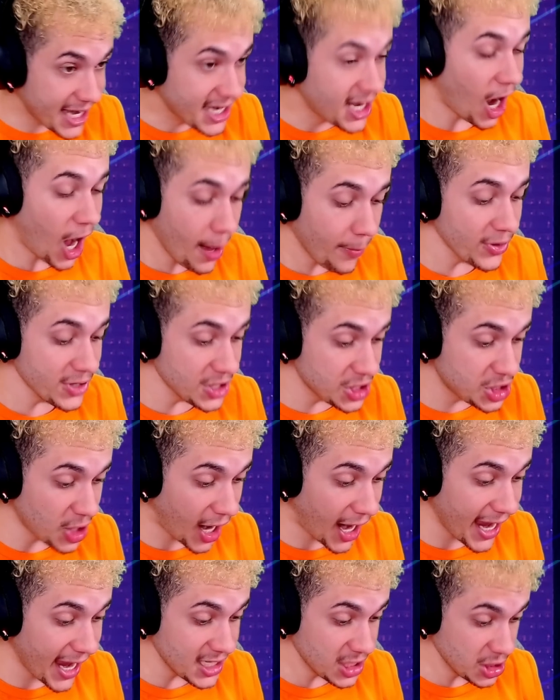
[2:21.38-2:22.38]
Goblin
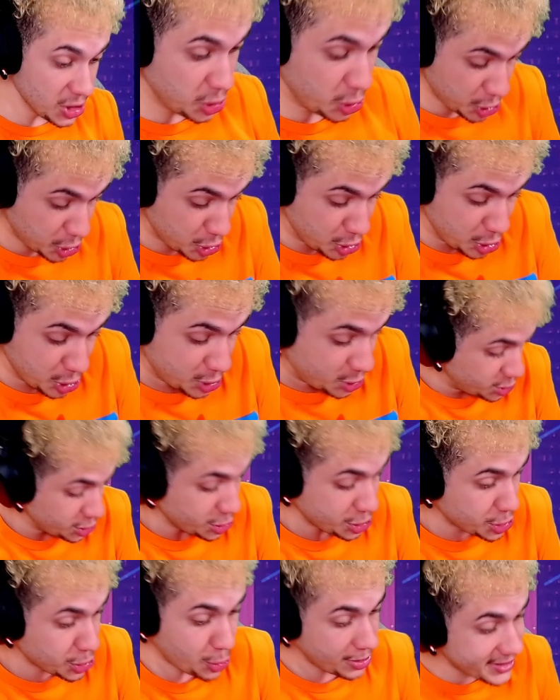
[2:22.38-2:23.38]
Giant just
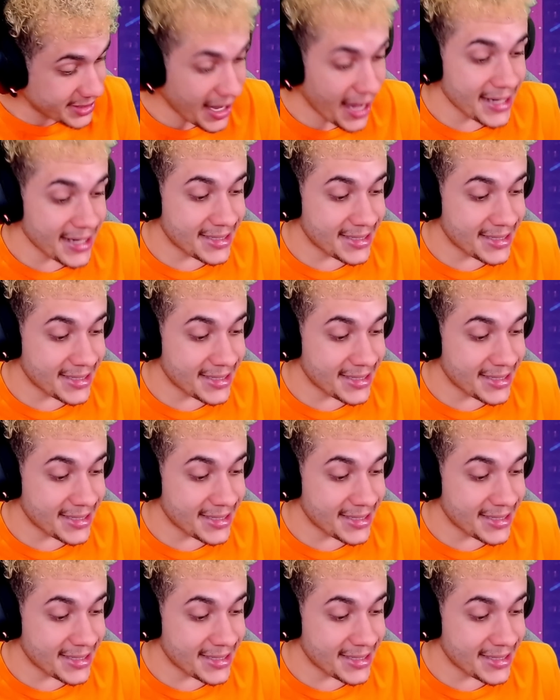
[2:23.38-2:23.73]
that